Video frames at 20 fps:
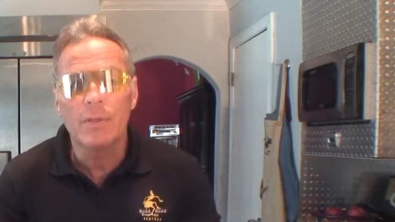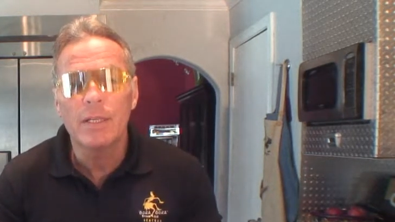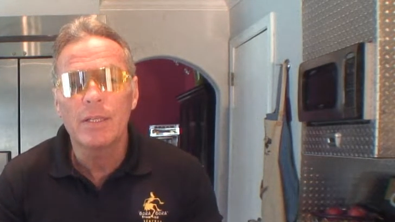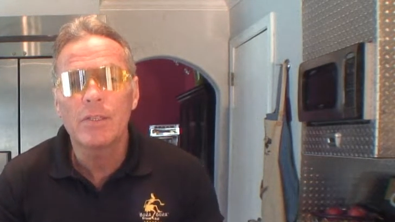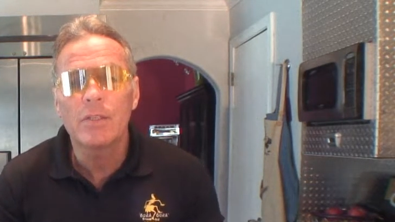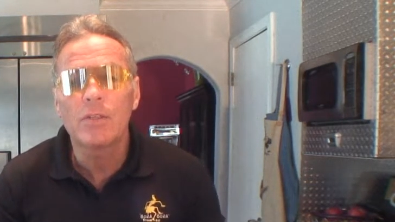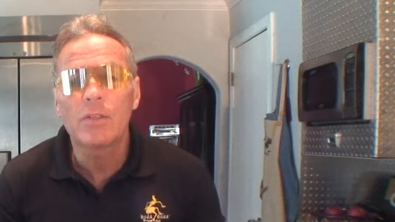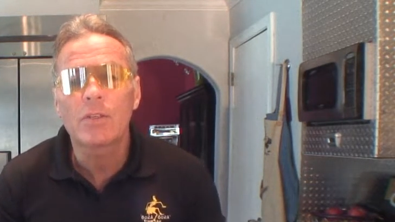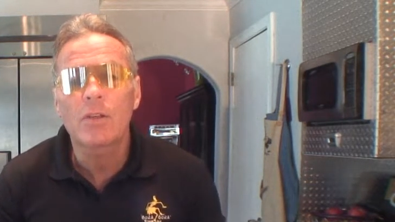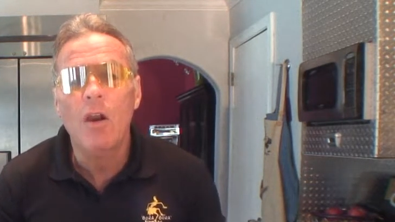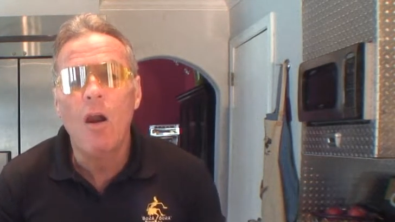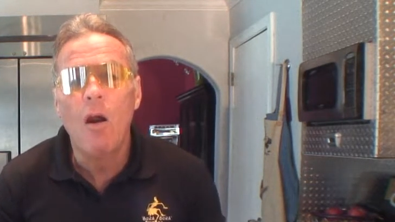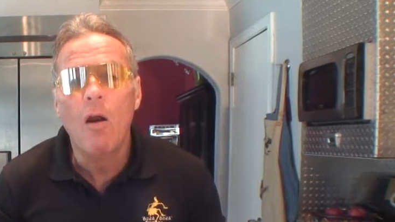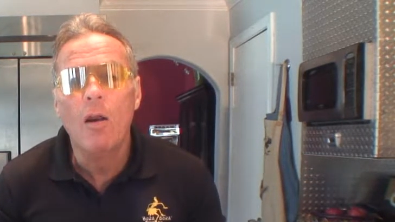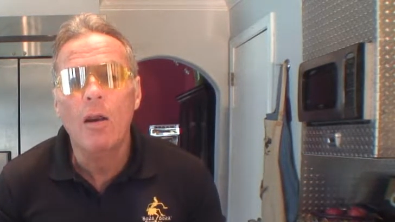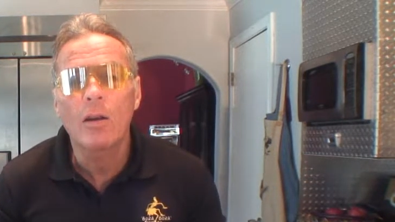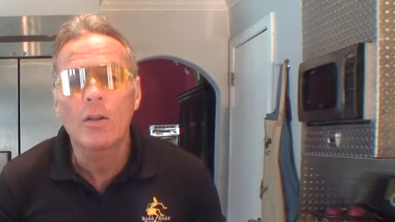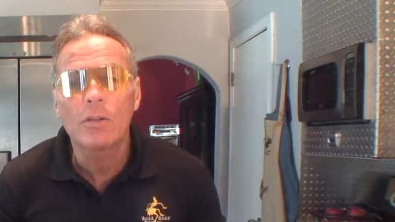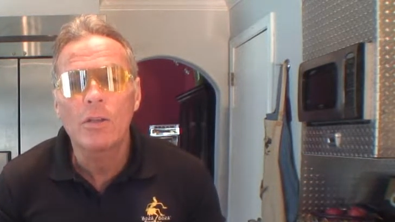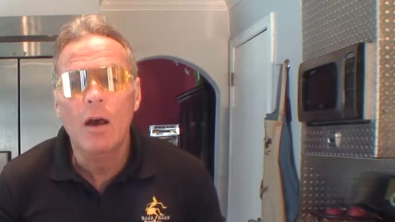This is
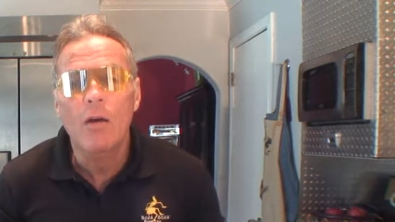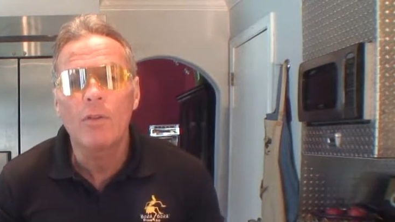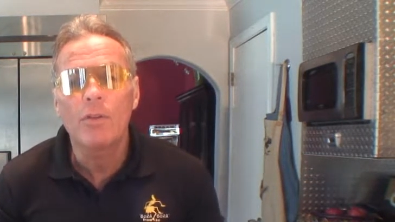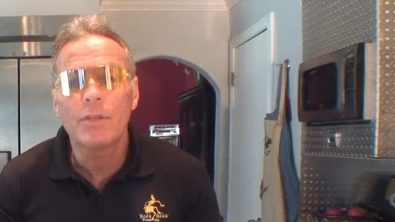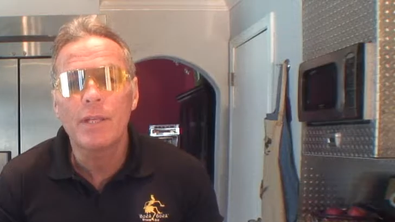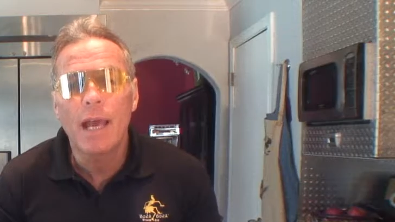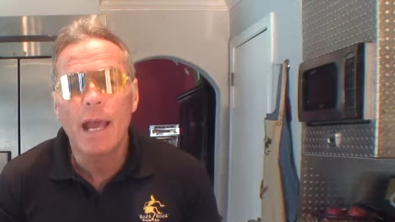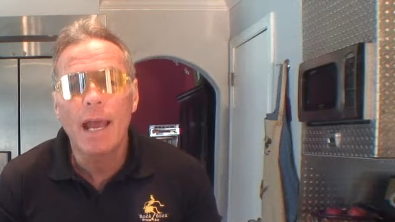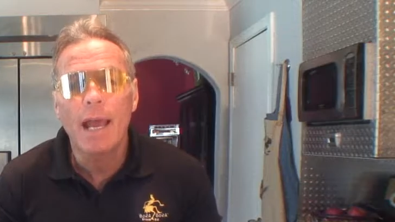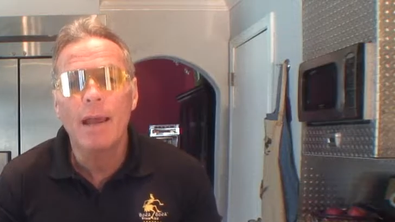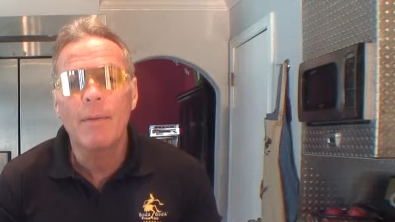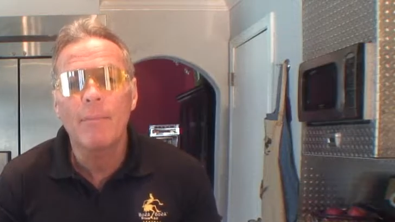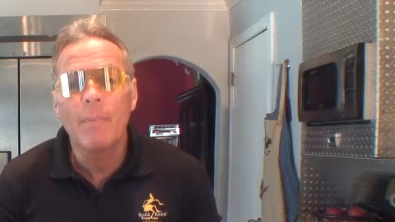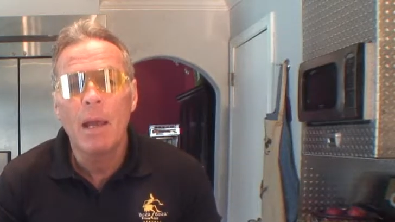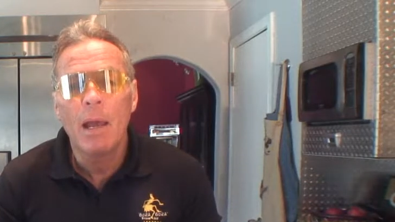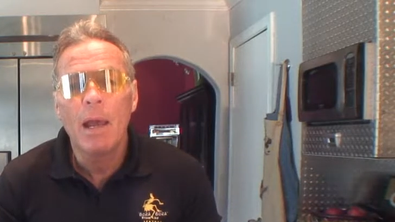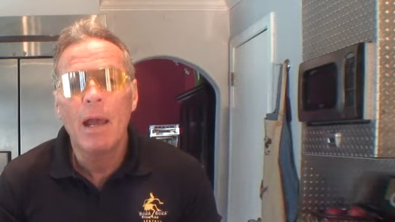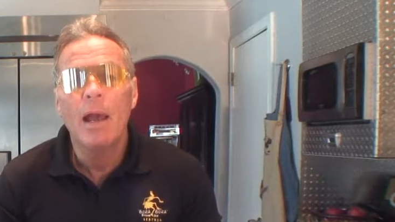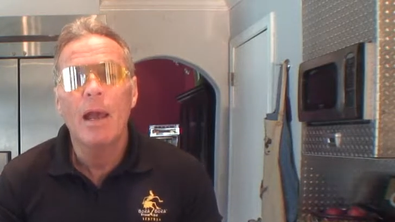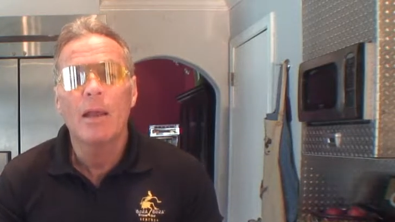Cars All the Time,
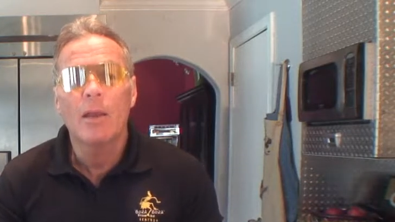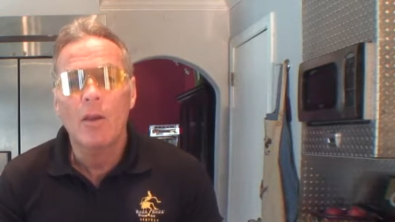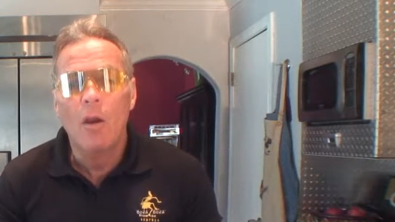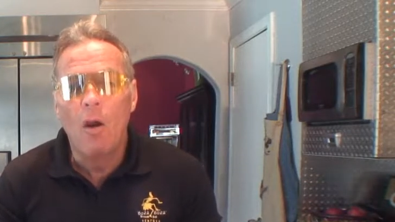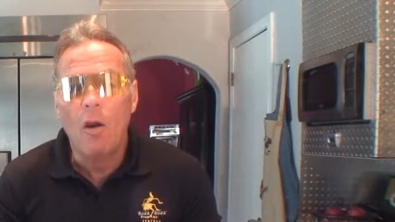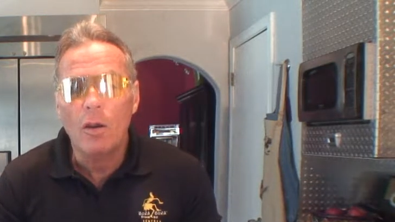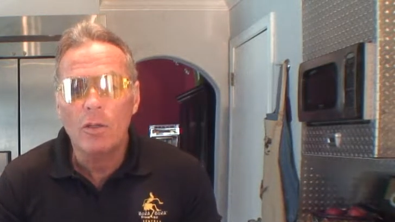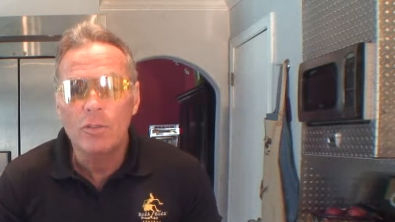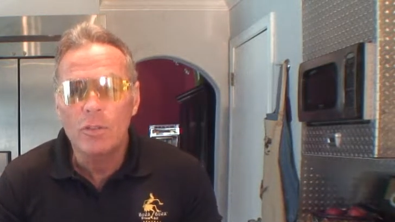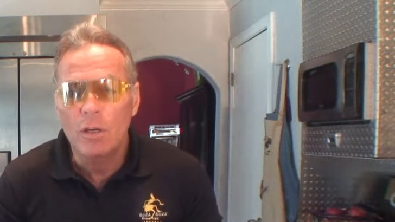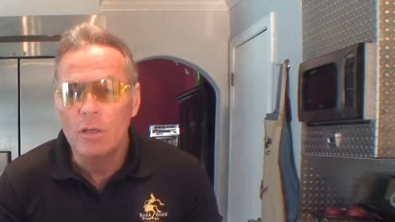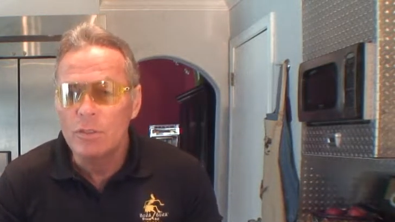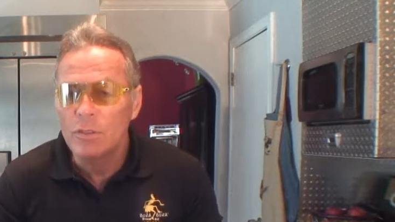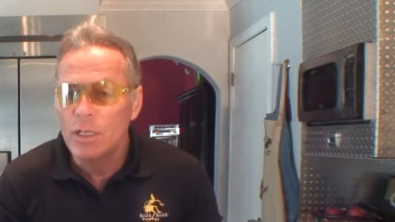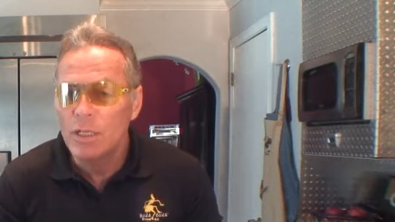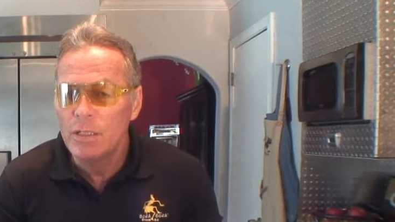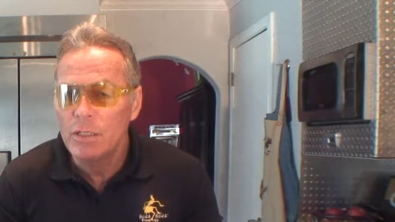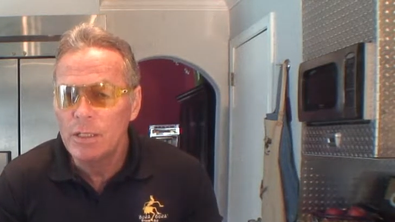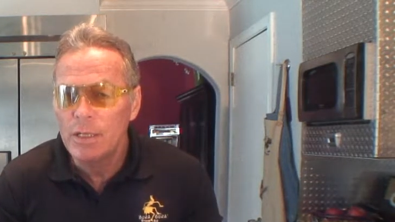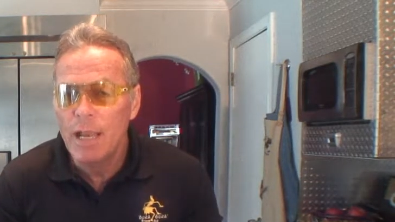Car Search
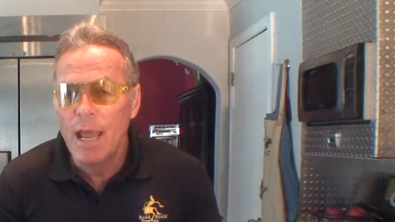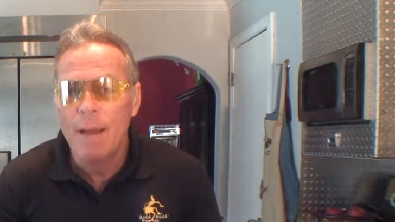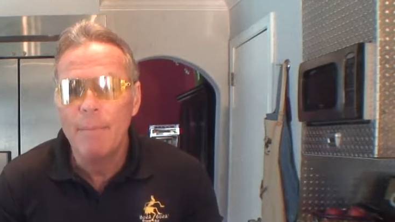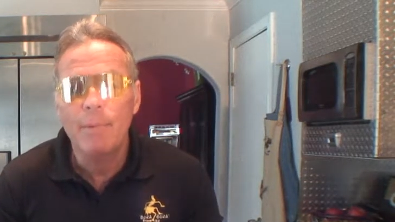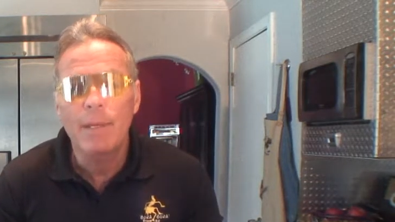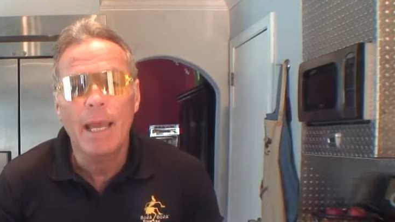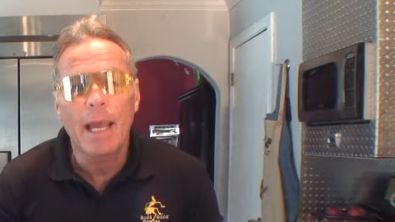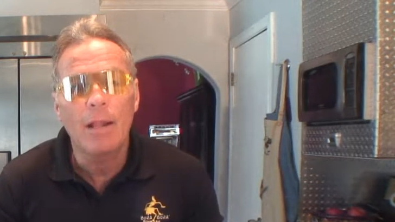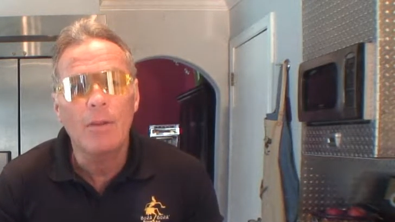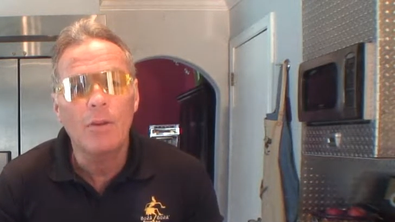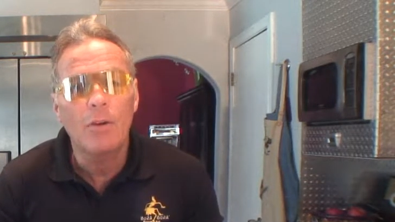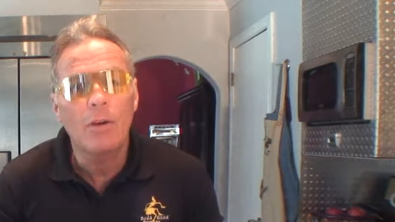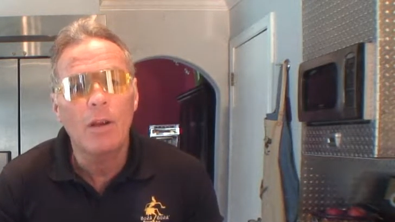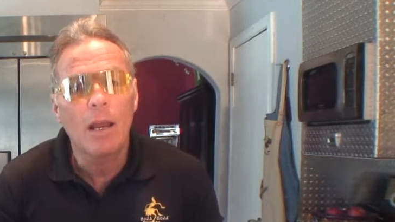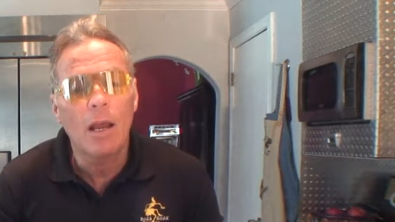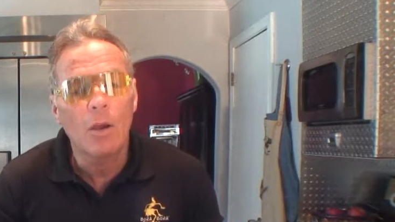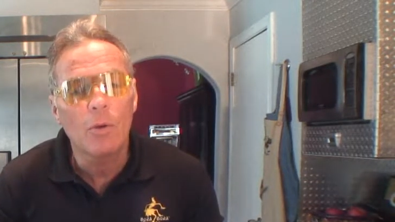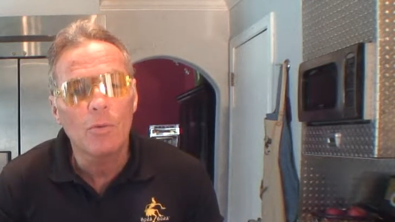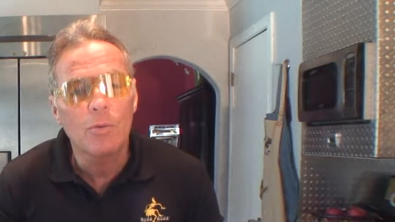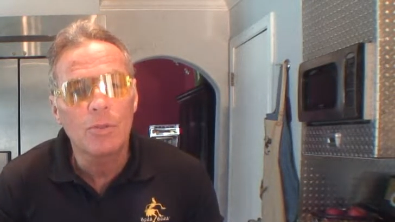Engine. I'm Gavin, your
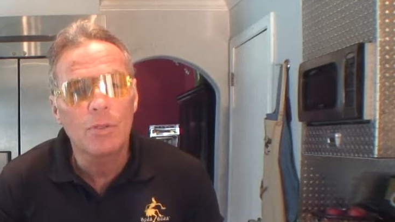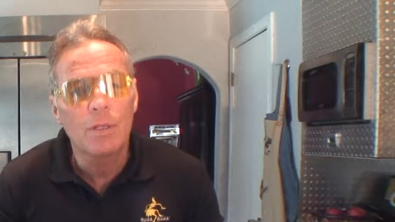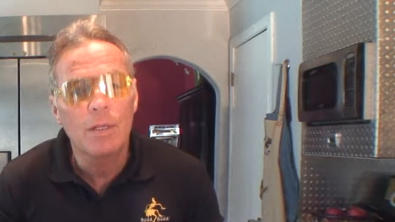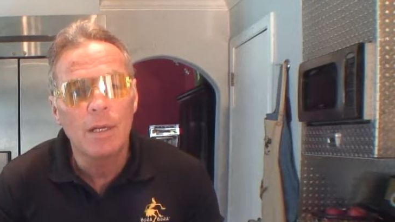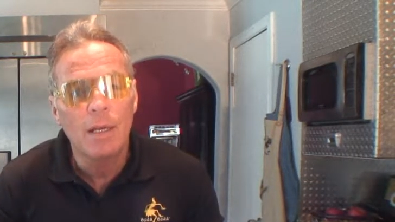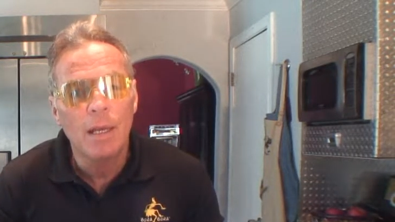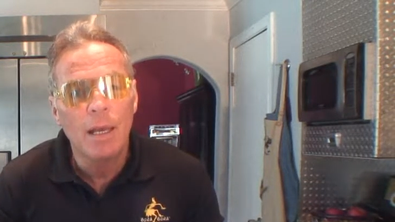host.